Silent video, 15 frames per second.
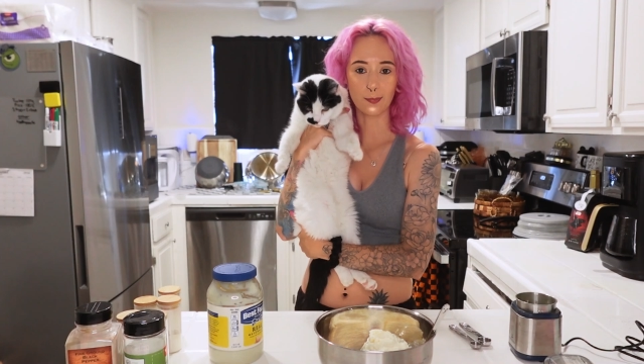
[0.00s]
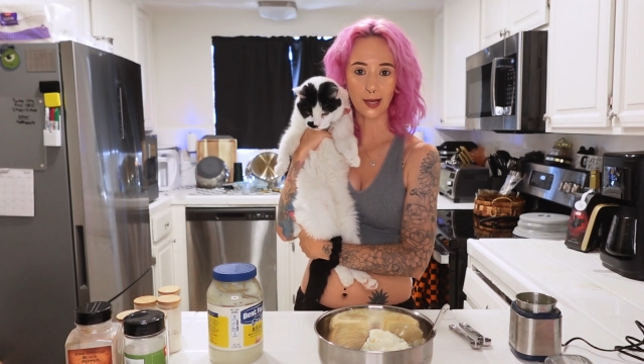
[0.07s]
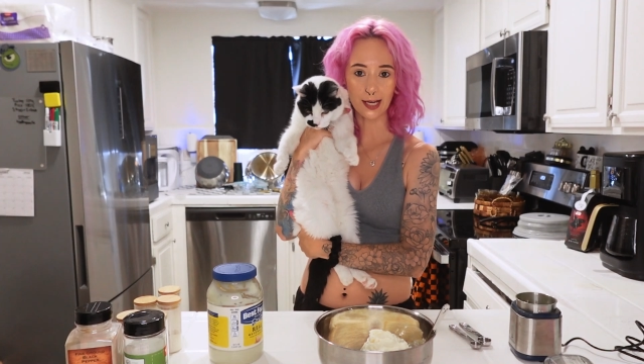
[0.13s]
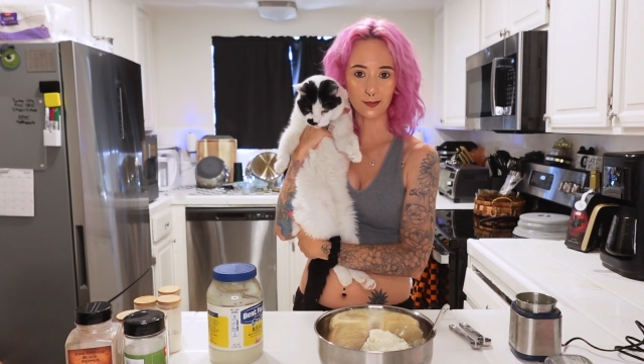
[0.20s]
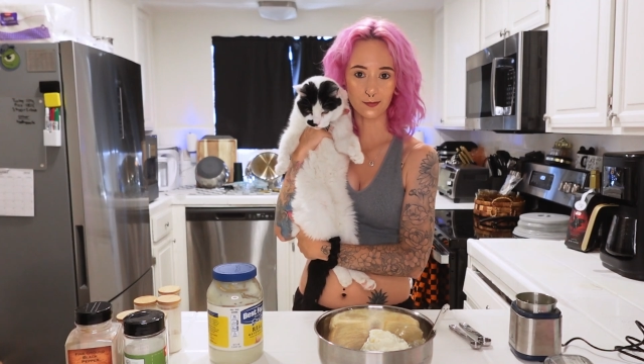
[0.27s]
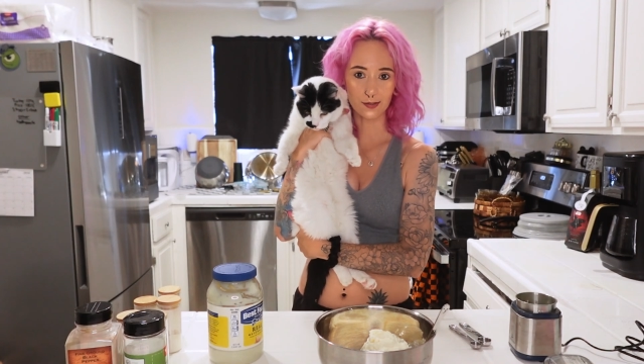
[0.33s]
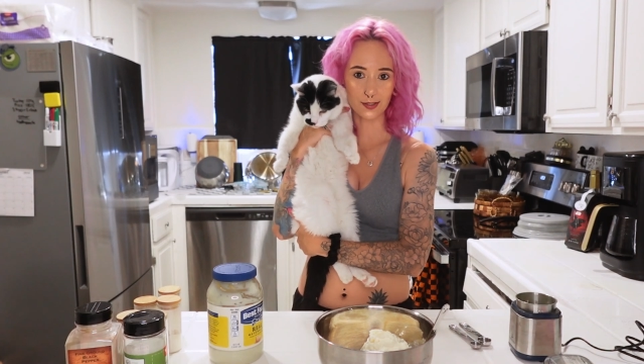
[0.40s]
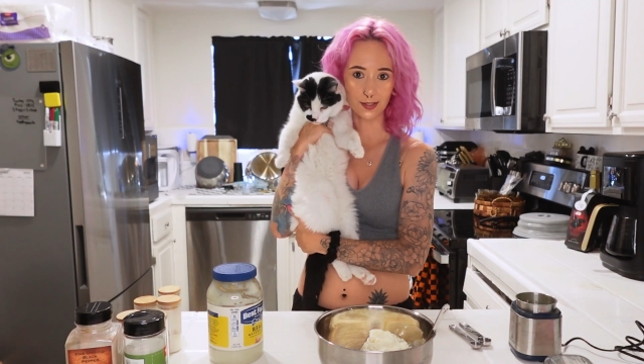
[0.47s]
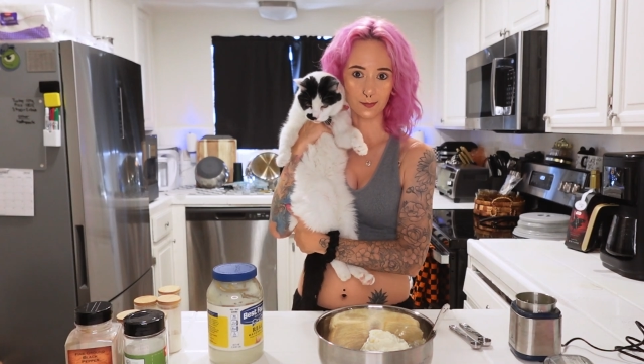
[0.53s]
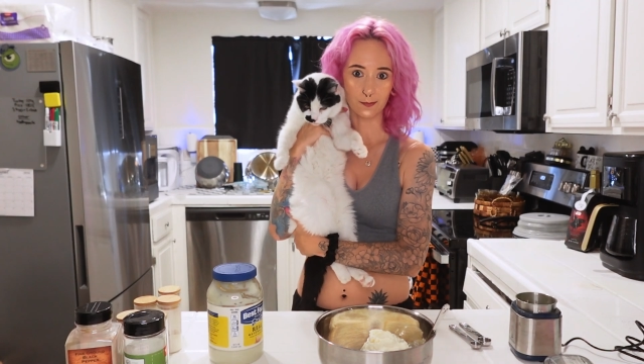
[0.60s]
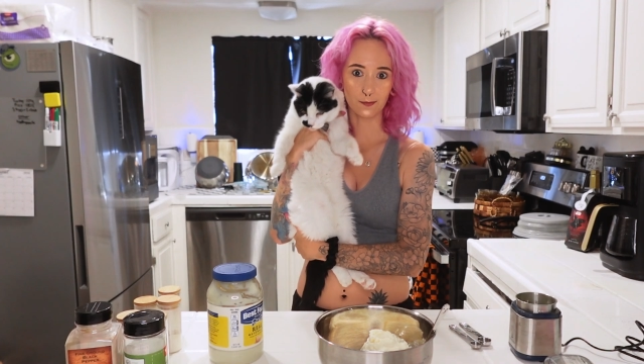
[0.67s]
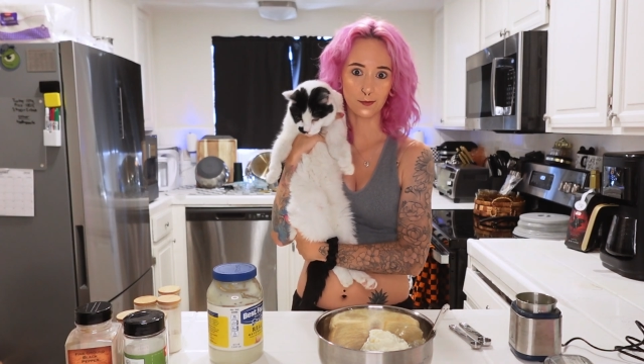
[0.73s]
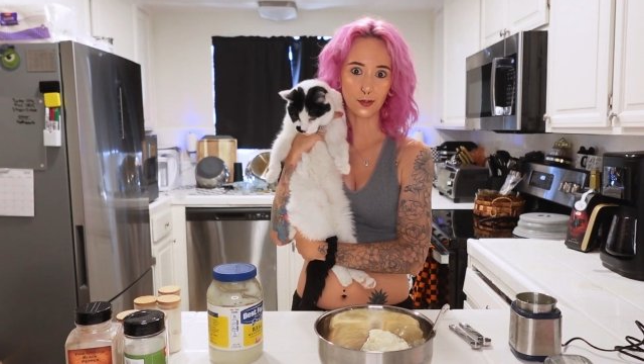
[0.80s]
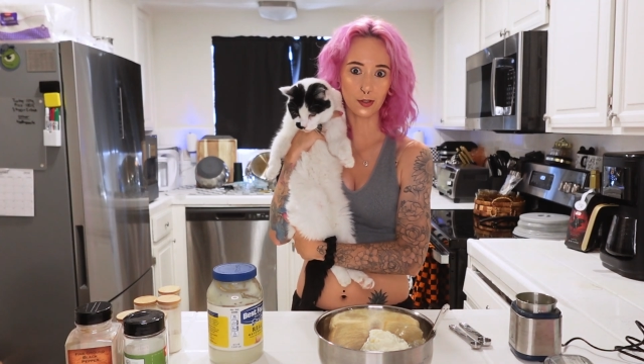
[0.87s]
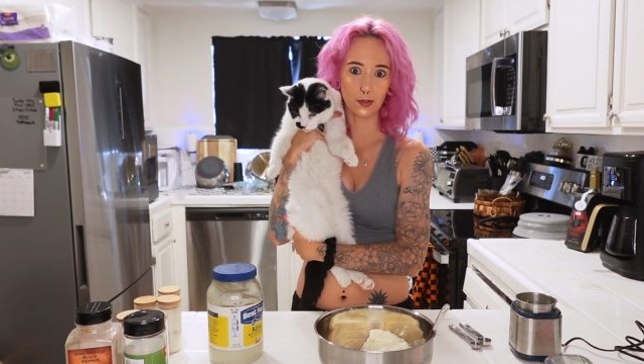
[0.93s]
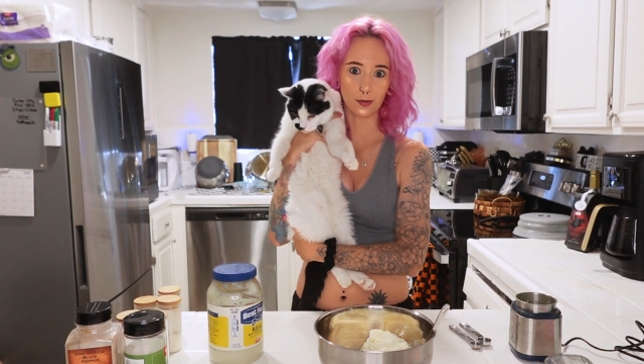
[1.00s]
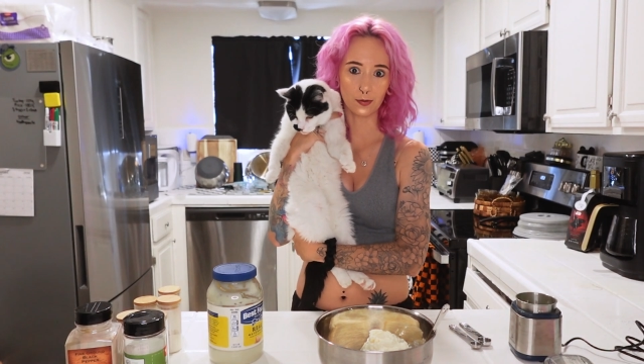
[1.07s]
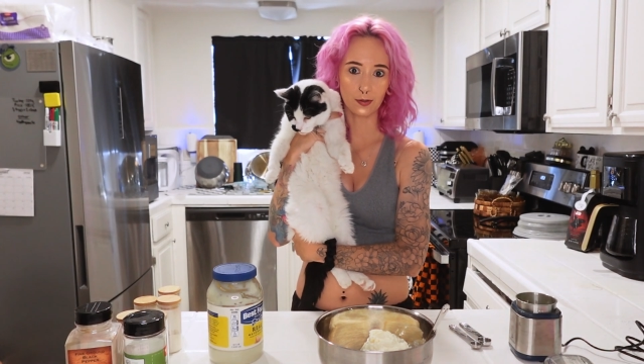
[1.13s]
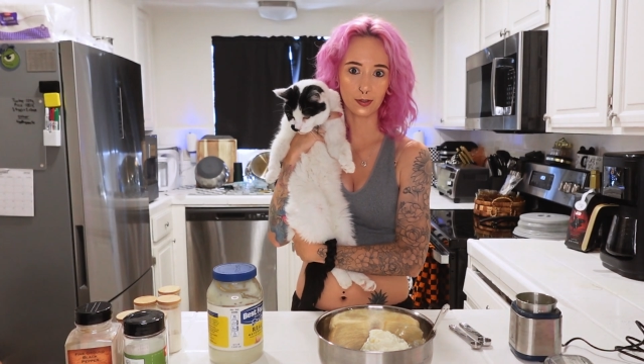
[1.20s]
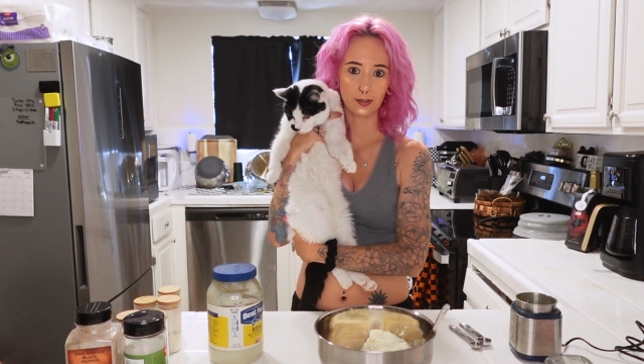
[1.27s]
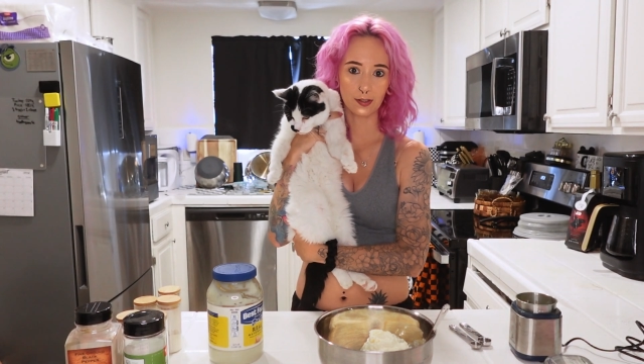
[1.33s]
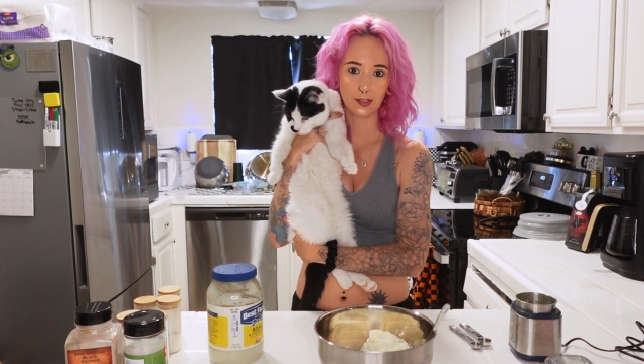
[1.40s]
beg for some
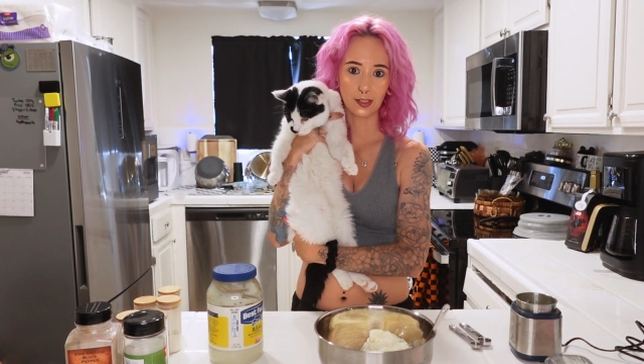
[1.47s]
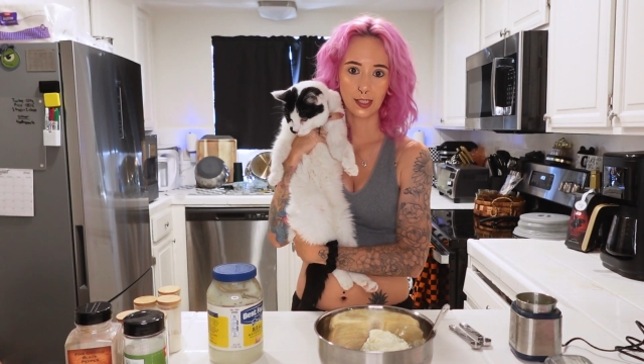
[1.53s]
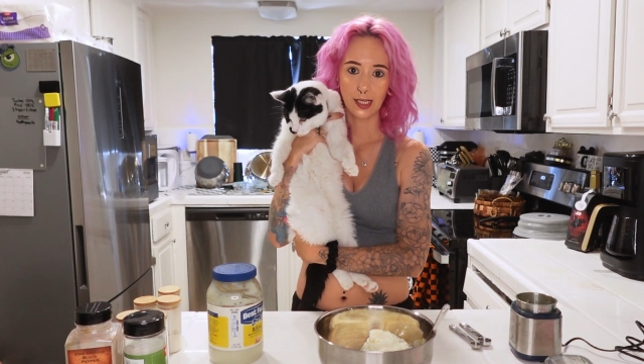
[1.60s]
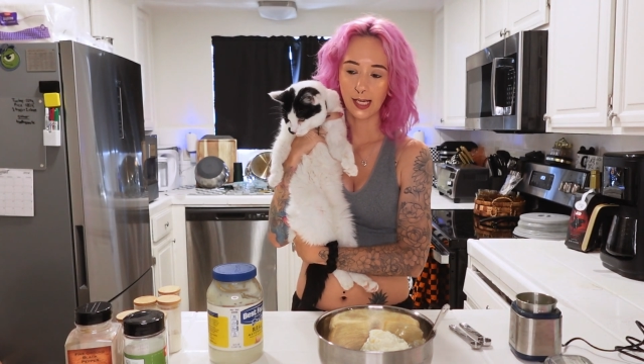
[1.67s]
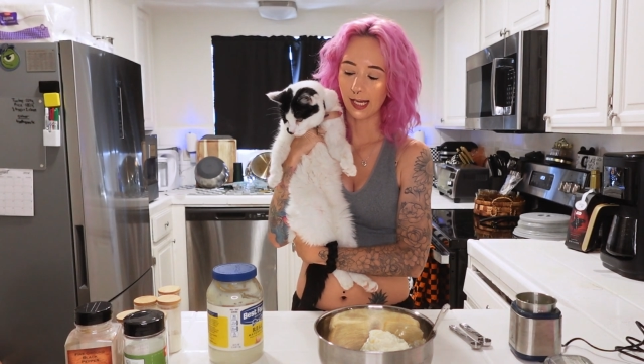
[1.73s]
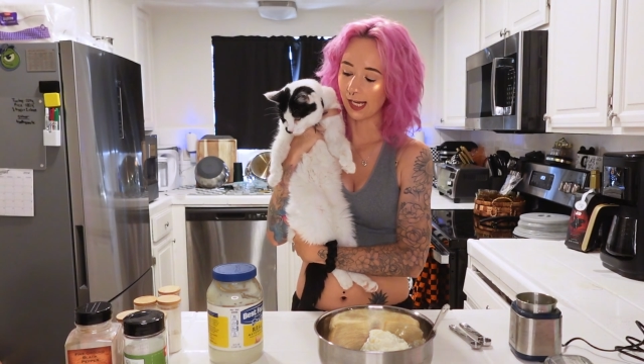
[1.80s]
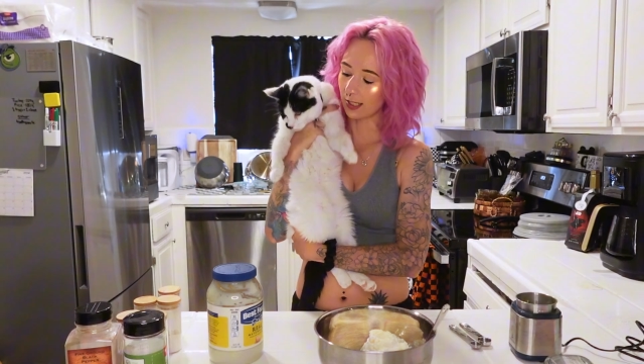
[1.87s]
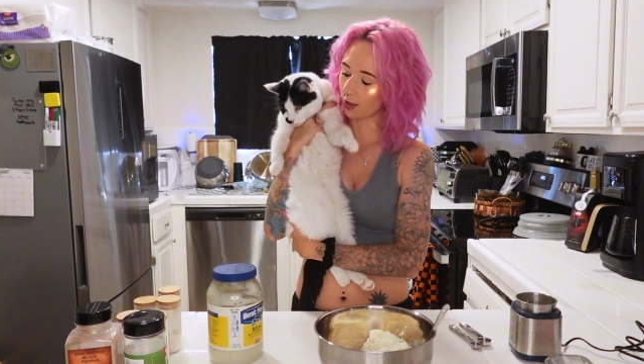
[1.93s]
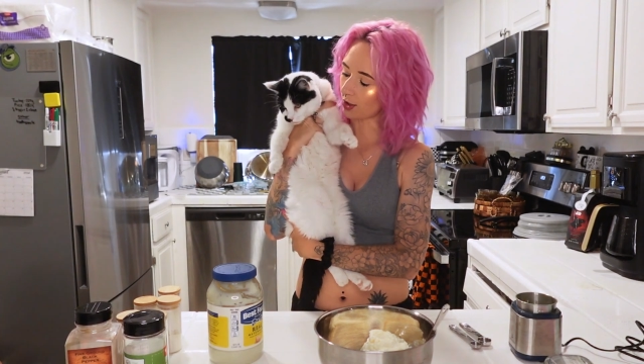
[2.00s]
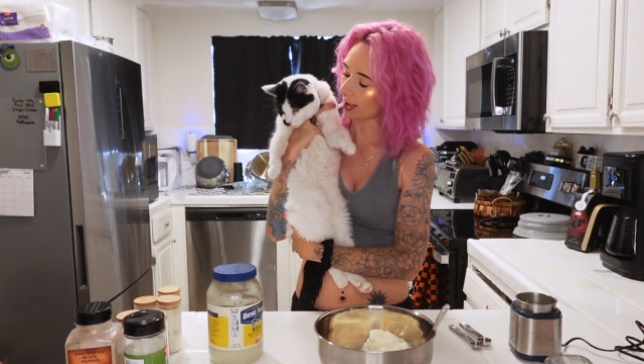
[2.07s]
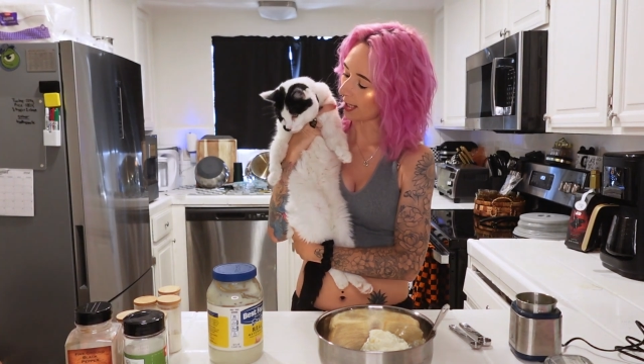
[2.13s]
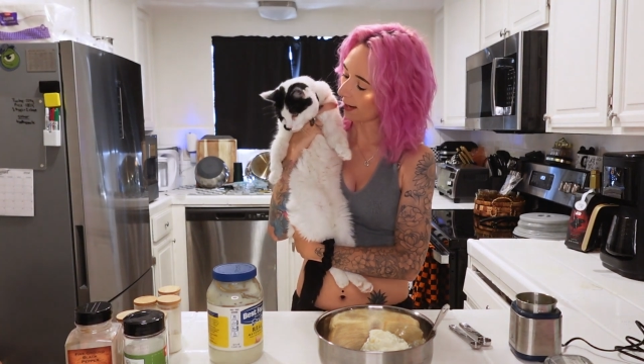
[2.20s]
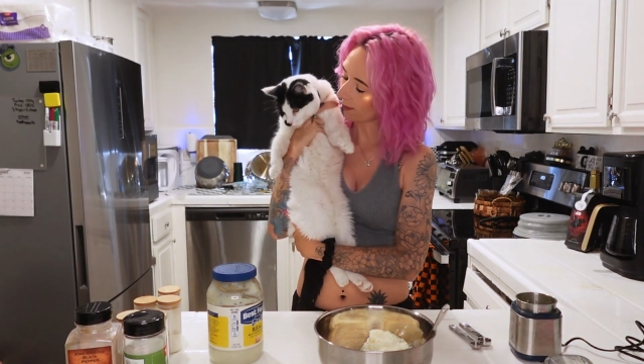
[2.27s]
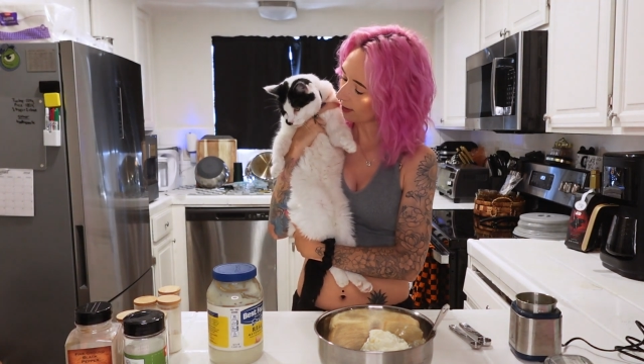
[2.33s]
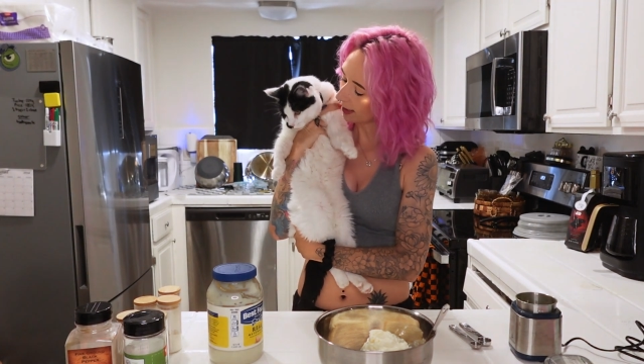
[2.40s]
food. And she never